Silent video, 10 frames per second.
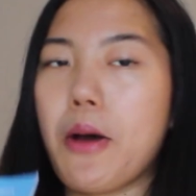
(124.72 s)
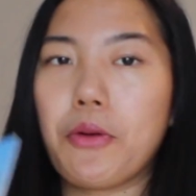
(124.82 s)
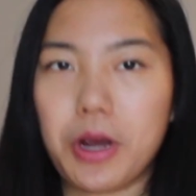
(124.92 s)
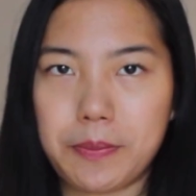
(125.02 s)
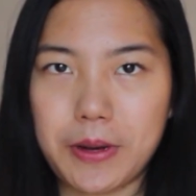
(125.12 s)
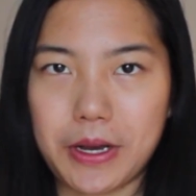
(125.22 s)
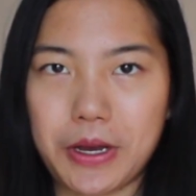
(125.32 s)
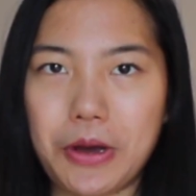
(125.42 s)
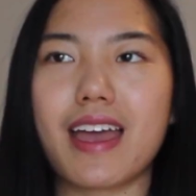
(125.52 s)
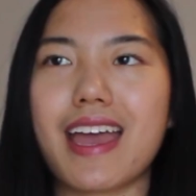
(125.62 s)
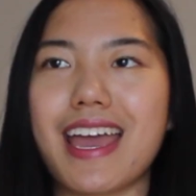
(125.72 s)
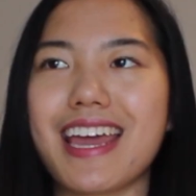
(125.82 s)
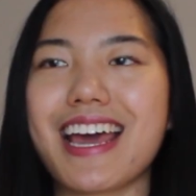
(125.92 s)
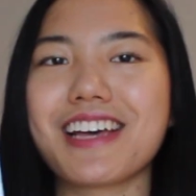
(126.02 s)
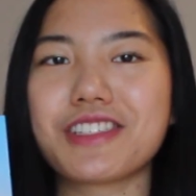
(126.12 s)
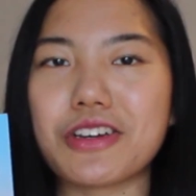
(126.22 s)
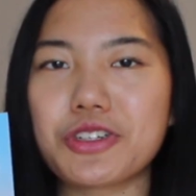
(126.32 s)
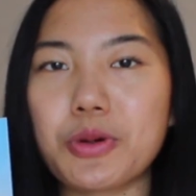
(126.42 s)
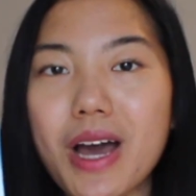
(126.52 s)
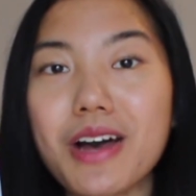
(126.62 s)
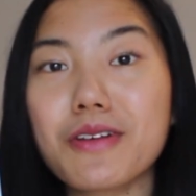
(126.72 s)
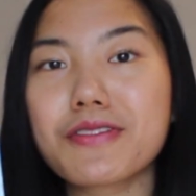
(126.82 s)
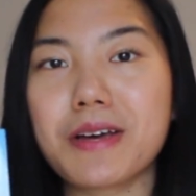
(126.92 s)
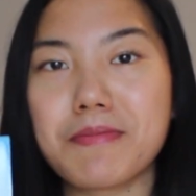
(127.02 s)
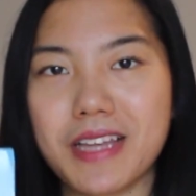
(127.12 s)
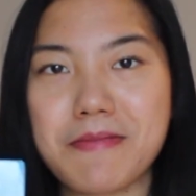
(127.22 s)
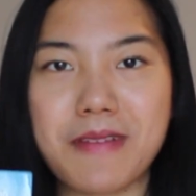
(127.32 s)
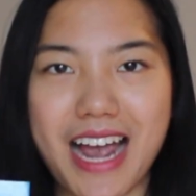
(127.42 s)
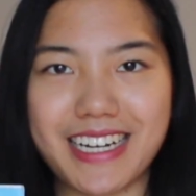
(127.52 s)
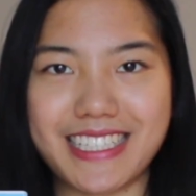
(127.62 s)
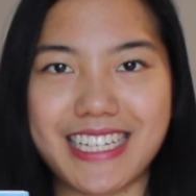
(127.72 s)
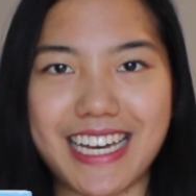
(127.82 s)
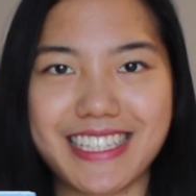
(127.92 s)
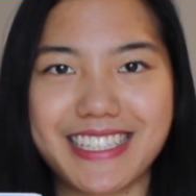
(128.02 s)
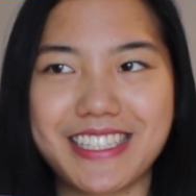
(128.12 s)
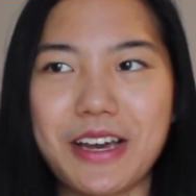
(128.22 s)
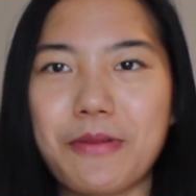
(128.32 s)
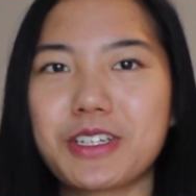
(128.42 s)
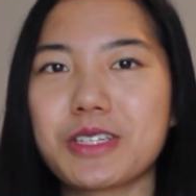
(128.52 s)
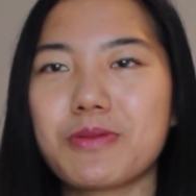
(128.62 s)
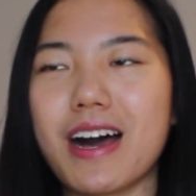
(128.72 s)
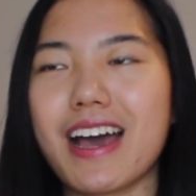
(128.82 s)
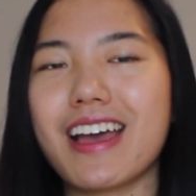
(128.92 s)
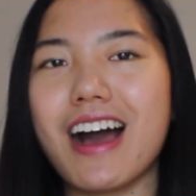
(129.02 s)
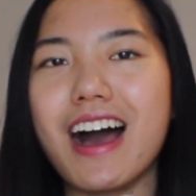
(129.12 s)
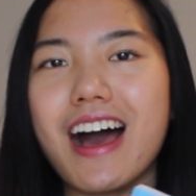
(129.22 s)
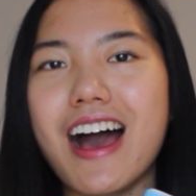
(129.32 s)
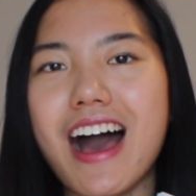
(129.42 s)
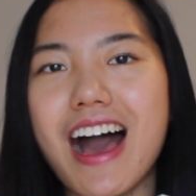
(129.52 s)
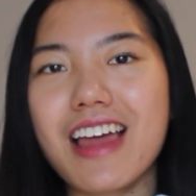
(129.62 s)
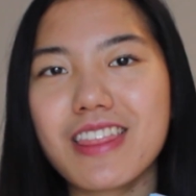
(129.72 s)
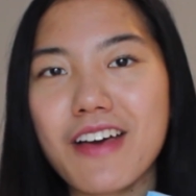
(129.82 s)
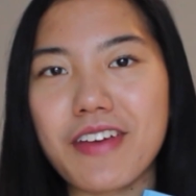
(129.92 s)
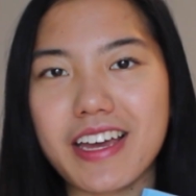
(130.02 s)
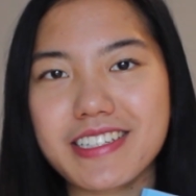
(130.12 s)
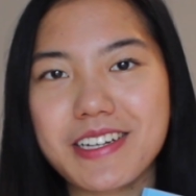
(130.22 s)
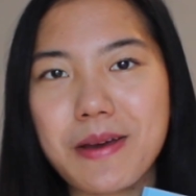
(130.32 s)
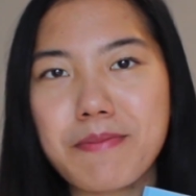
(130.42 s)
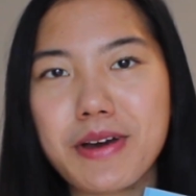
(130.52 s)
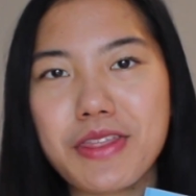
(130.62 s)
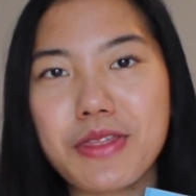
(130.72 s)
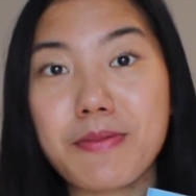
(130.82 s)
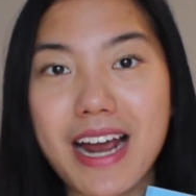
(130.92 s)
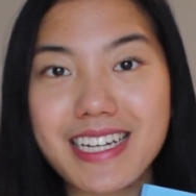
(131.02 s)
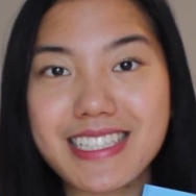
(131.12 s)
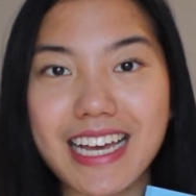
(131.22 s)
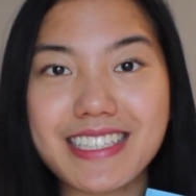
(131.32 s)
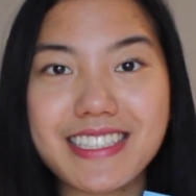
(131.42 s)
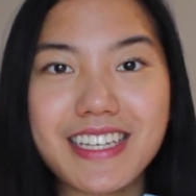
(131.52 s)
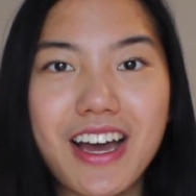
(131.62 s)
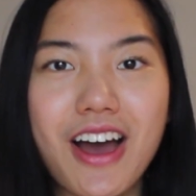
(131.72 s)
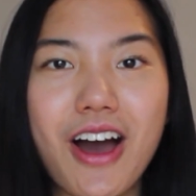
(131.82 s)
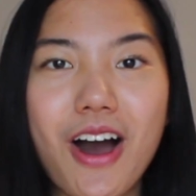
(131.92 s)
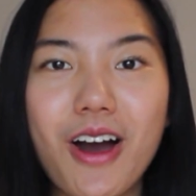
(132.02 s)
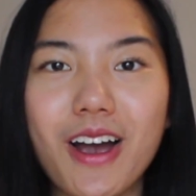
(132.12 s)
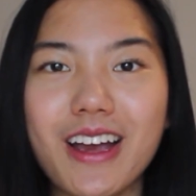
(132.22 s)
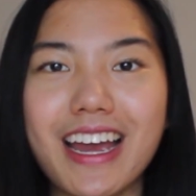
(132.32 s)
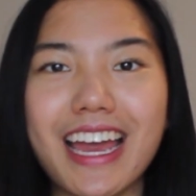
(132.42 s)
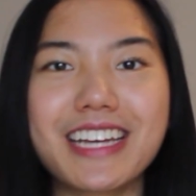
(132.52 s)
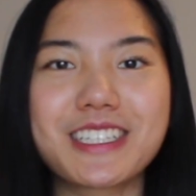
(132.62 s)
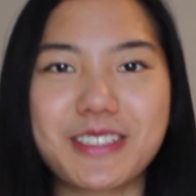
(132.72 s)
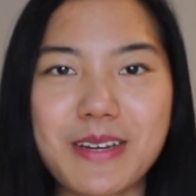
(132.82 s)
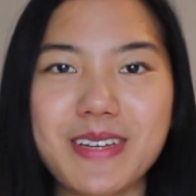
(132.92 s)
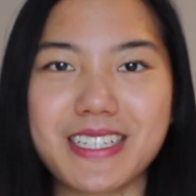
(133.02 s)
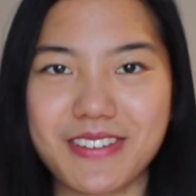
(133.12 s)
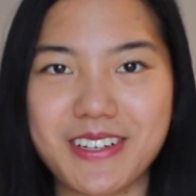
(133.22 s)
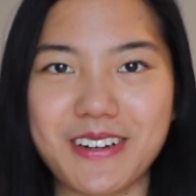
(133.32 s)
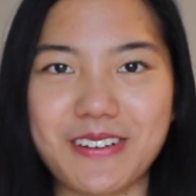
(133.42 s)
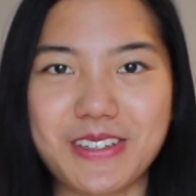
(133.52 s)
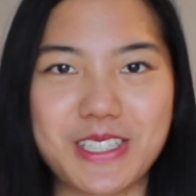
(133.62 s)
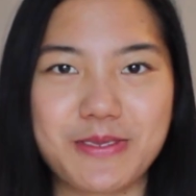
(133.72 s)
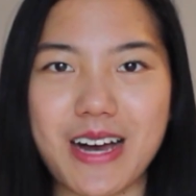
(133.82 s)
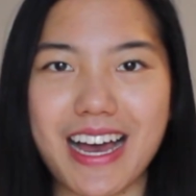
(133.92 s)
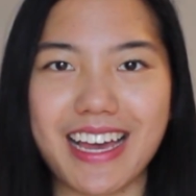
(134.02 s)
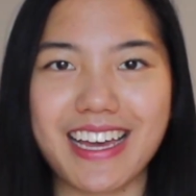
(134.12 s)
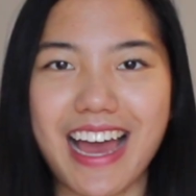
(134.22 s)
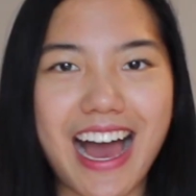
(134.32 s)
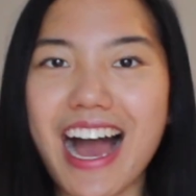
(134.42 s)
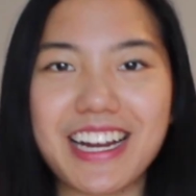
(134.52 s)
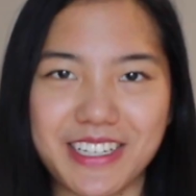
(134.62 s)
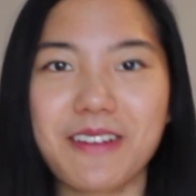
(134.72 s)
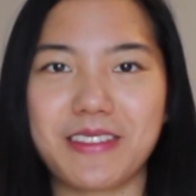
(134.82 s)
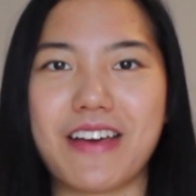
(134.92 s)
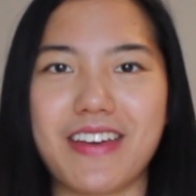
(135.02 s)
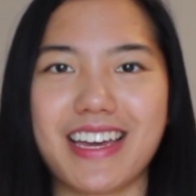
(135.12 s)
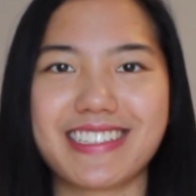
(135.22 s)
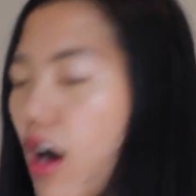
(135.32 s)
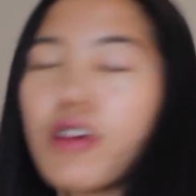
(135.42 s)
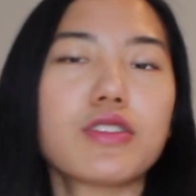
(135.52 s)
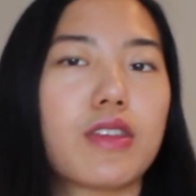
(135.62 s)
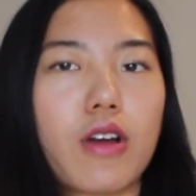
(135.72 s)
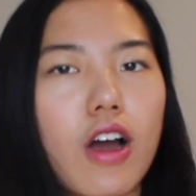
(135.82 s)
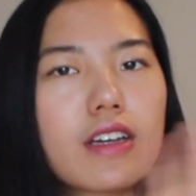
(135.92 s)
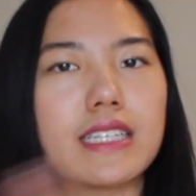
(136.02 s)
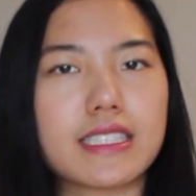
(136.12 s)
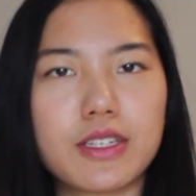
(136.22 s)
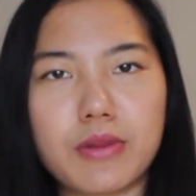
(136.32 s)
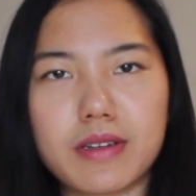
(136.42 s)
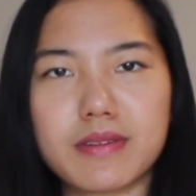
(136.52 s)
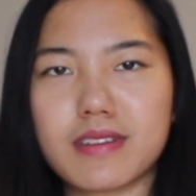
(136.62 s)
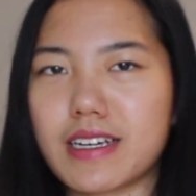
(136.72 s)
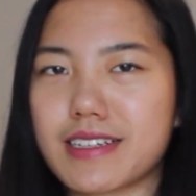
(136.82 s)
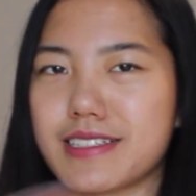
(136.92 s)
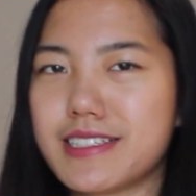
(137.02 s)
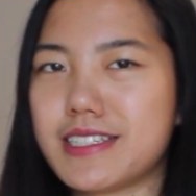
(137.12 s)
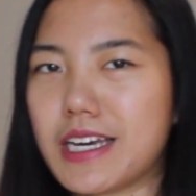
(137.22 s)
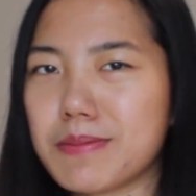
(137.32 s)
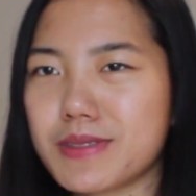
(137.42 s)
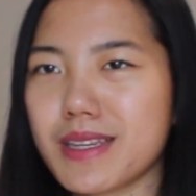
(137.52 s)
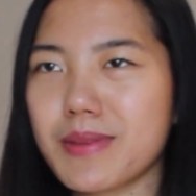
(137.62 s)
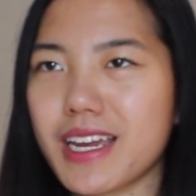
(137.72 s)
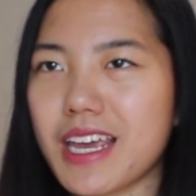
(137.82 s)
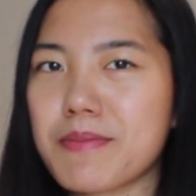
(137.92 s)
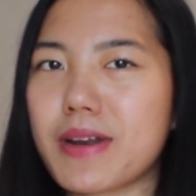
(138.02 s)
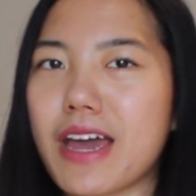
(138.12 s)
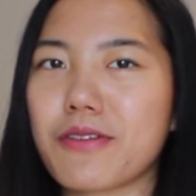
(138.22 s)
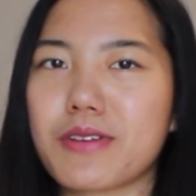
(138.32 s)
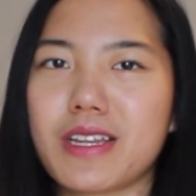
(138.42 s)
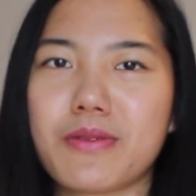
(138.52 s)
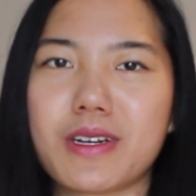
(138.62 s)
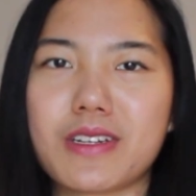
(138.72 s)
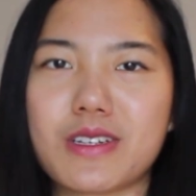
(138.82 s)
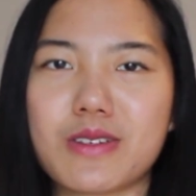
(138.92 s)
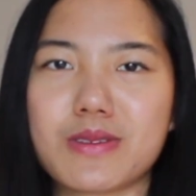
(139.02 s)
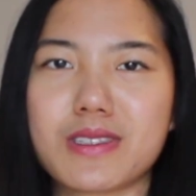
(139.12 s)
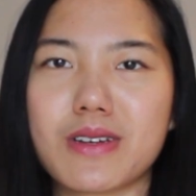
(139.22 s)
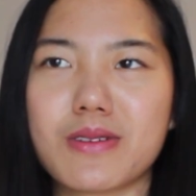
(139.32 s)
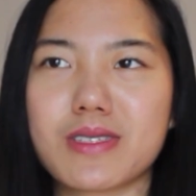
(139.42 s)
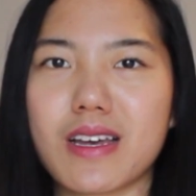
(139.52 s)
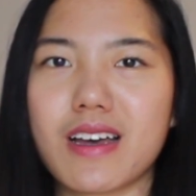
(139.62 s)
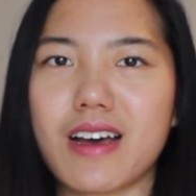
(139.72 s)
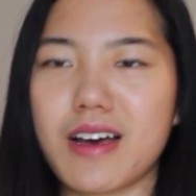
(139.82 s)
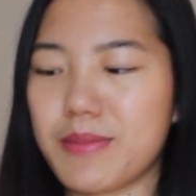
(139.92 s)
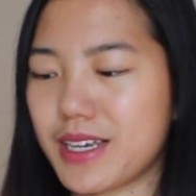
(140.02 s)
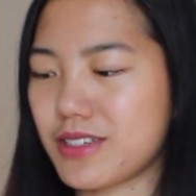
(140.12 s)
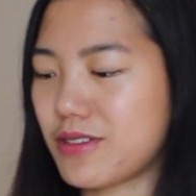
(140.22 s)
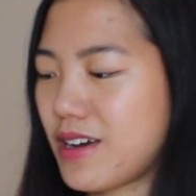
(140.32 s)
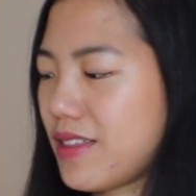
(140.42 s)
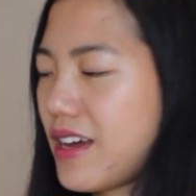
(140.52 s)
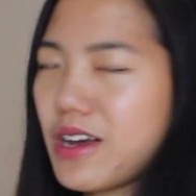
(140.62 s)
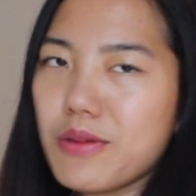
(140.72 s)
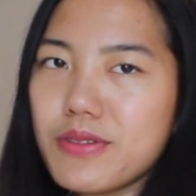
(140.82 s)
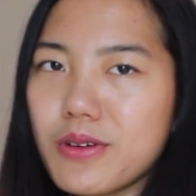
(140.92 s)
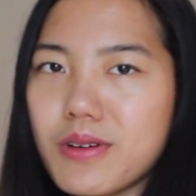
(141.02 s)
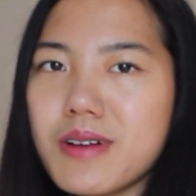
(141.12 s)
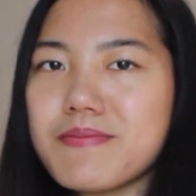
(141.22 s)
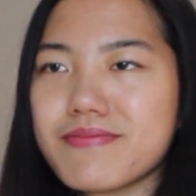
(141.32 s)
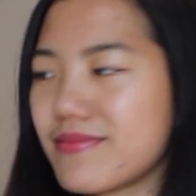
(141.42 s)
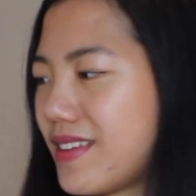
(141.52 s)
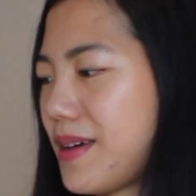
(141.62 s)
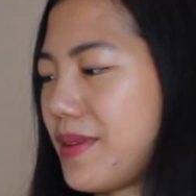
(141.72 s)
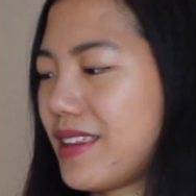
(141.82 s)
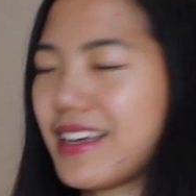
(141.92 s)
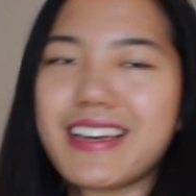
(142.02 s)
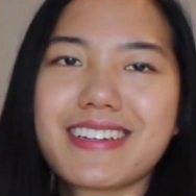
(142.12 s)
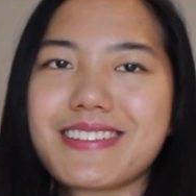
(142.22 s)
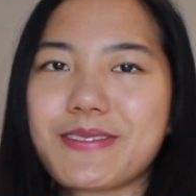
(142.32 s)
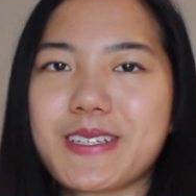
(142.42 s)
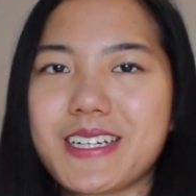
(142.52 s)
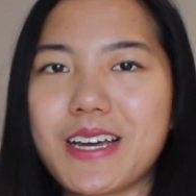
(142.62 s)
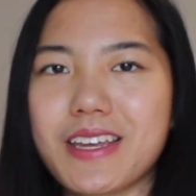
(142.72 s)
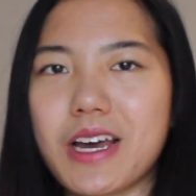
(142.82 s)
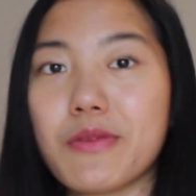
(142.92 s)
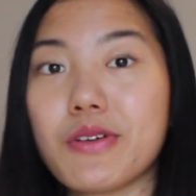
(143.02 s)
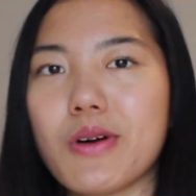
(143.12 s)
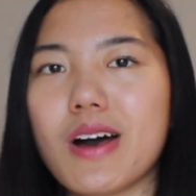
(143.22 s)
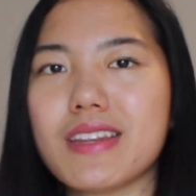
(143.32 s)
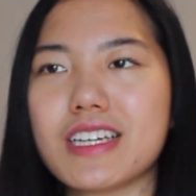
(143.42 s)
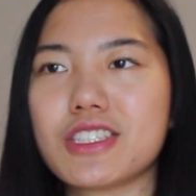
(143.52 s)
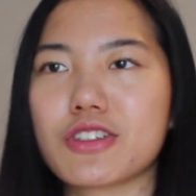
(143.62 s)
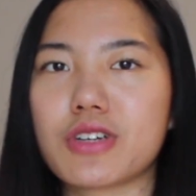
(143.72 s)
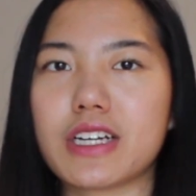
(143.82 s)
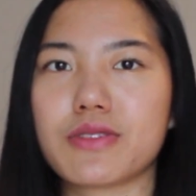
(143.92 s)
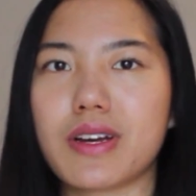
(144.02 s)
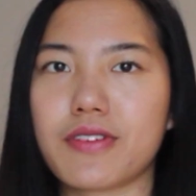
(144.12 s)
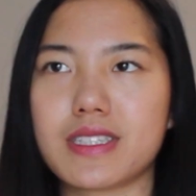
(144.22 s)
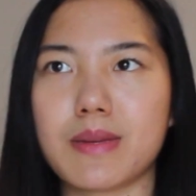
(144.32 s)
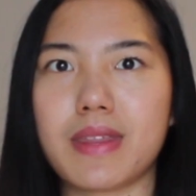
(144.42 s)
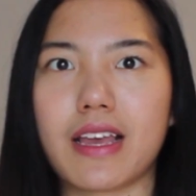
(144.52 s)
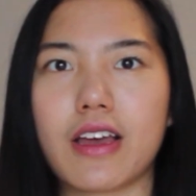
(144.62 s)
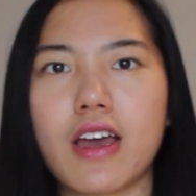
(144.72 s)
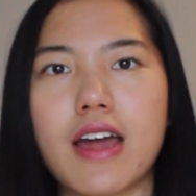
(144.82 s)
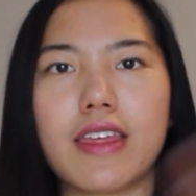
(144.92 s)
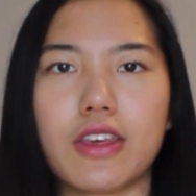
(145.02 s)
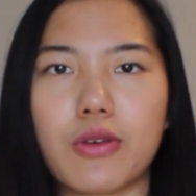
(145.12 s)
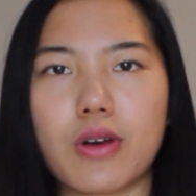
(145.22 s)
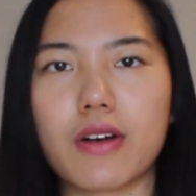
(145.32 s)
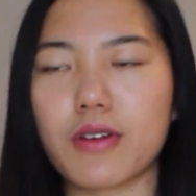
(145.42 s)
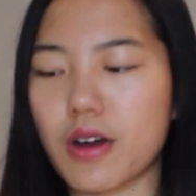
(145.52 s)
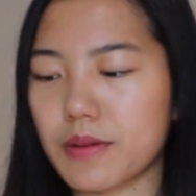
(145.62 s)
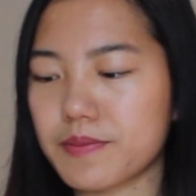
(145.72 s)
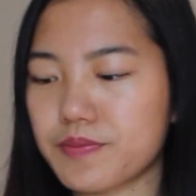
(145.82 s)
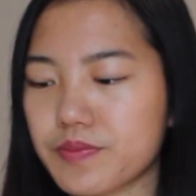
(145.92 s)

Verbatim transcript: workbook. It has 12 complete practice tests, which is why I love it. But the practice tests are extremely difficult, which is why I don't love it. Also, there are 61 like tips in the beginning, but I really wouldn't use those uh, because they're not that helpful. I mean, like, really not that helpful unless you're trying to reference something that you got wrong